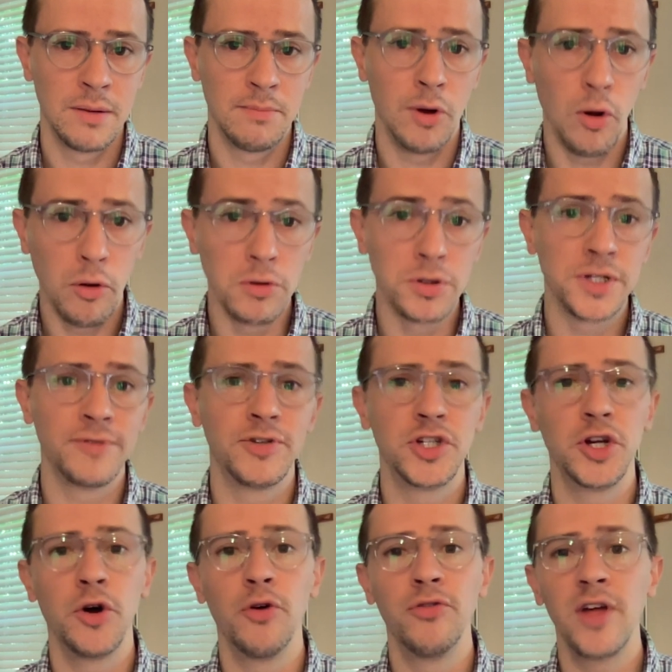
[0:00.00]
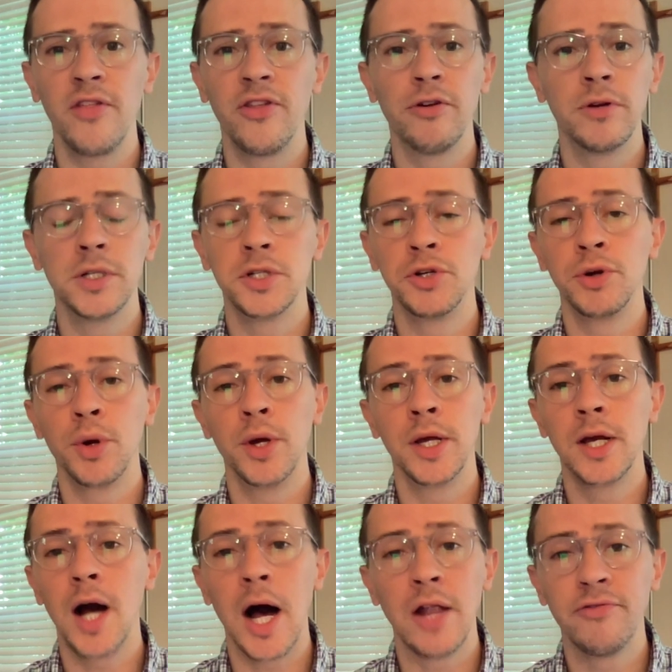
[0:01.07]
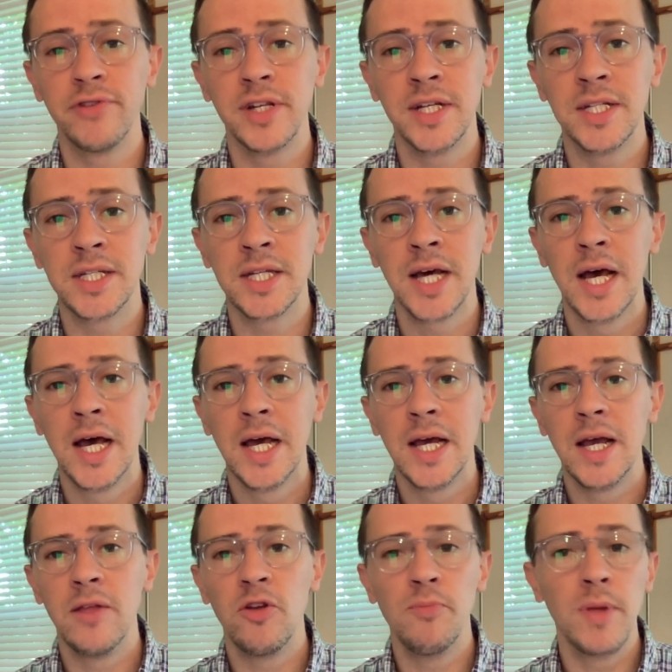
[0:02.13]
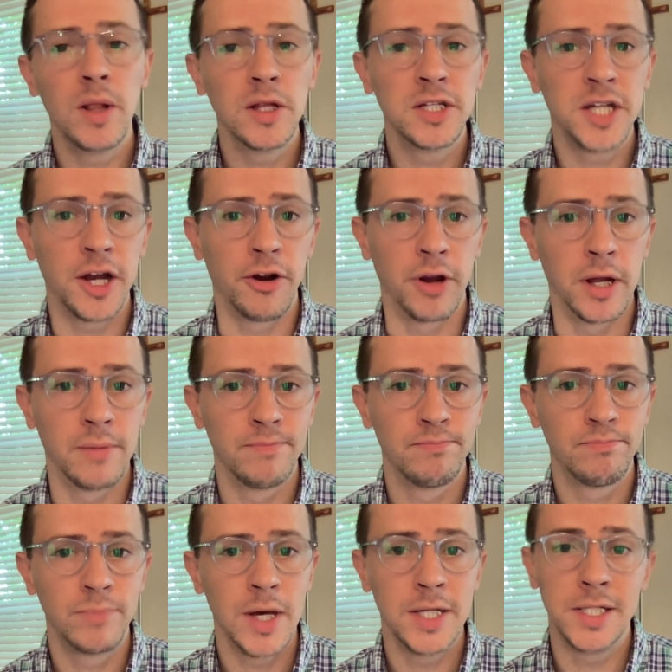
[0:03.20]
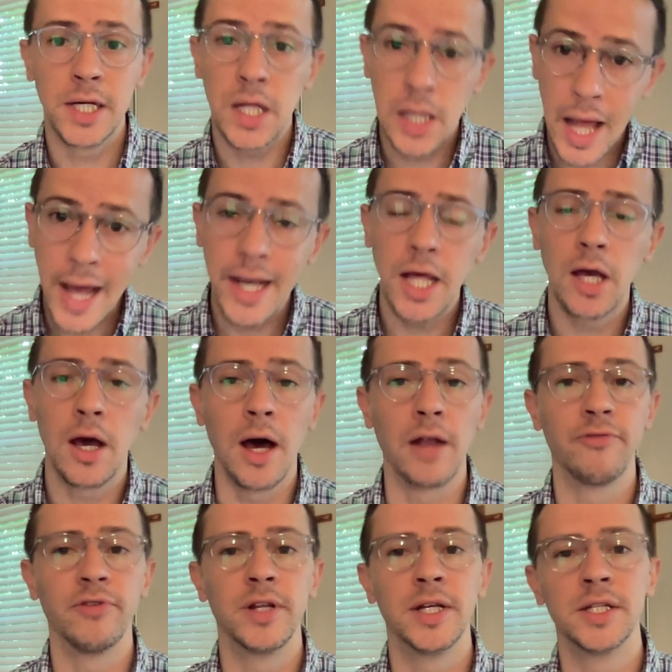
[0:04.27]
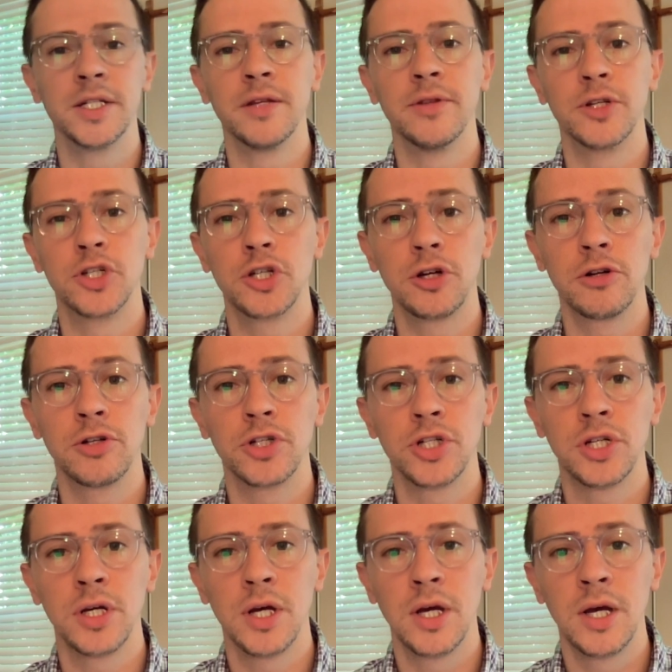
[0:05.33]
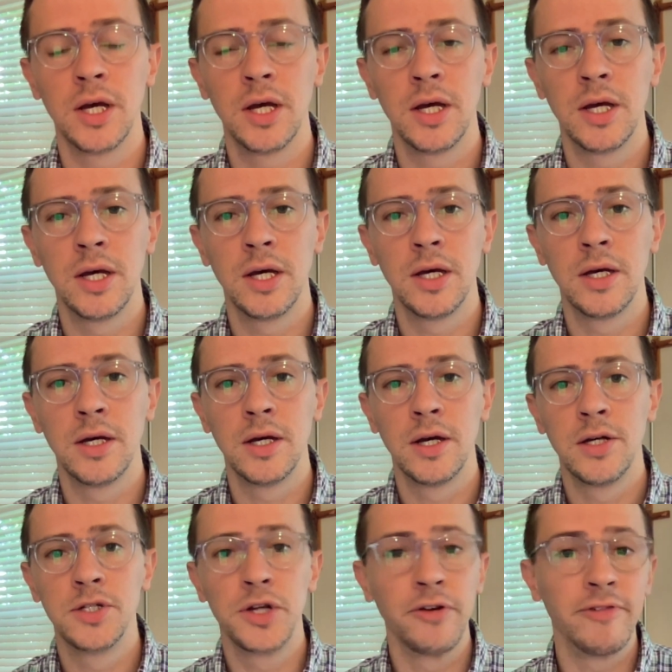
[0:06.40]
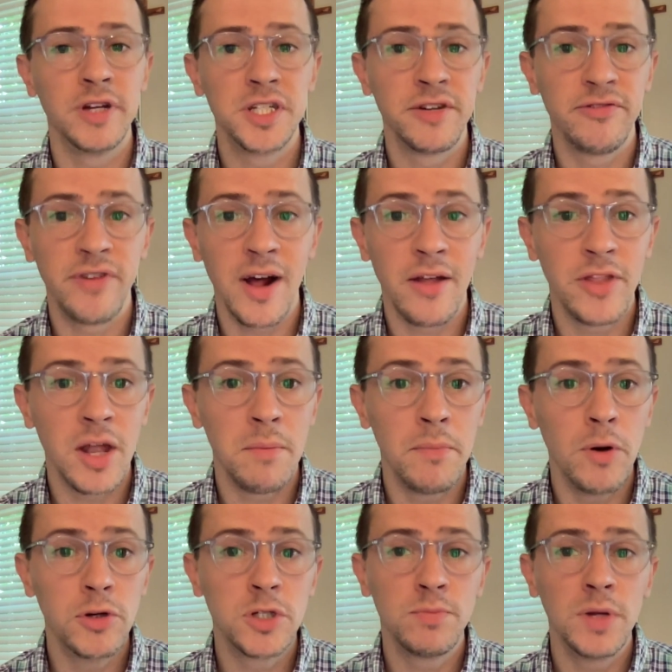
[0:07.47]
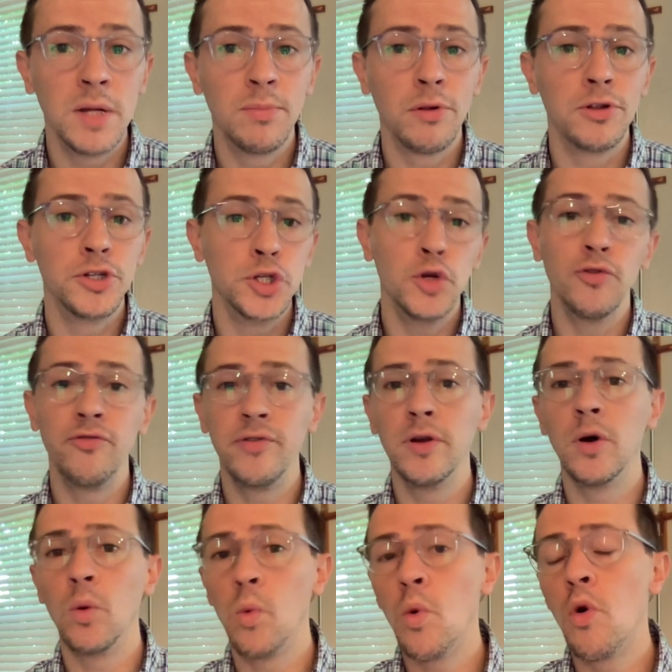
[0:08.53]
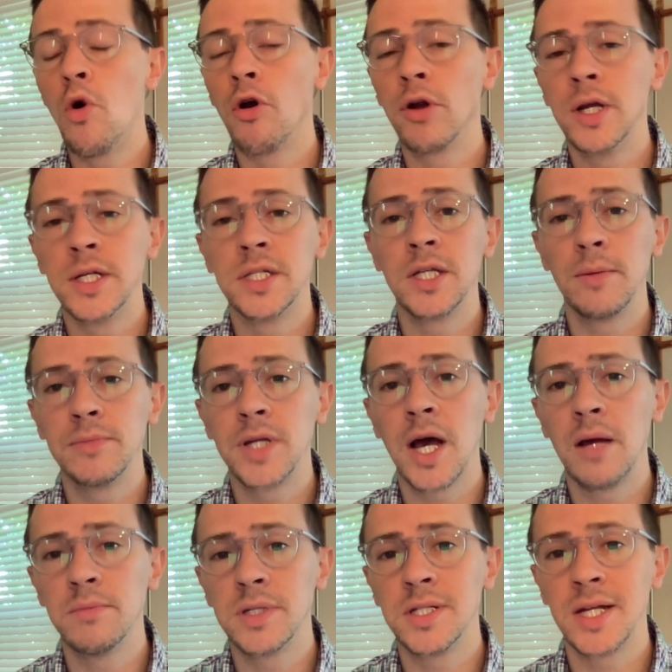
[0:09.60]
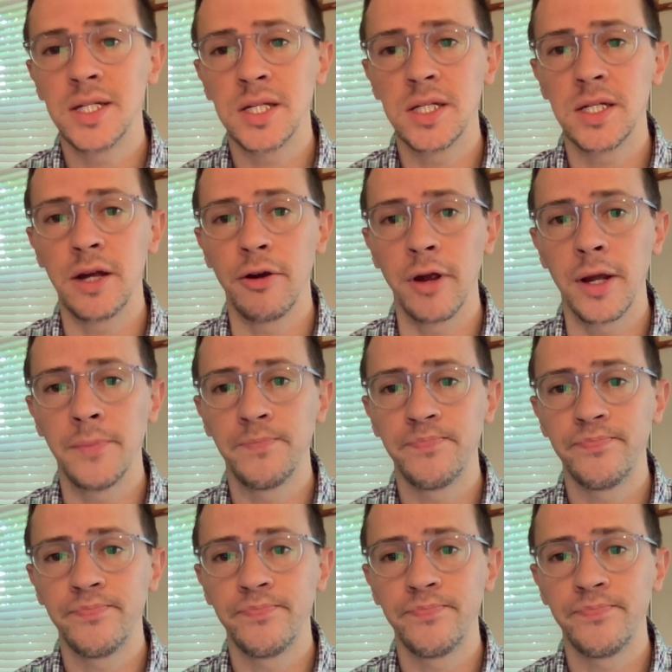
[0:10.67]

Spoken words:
Polls have shown that there is growing confidence in the military and declining confidence in the church. Surveys have found that most people do feel war is sometimes necessary.